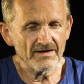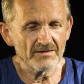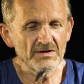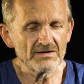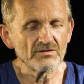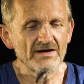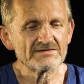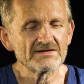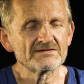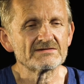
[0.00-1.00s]
amino
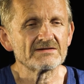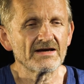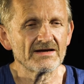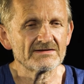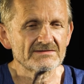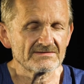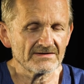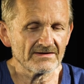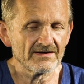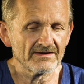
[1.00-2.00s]
acids as
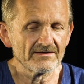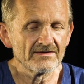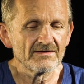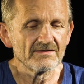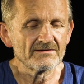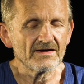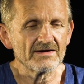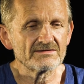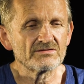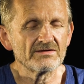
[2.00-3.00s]
an
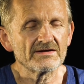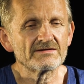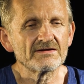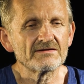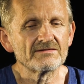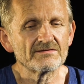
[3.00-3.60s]
isolated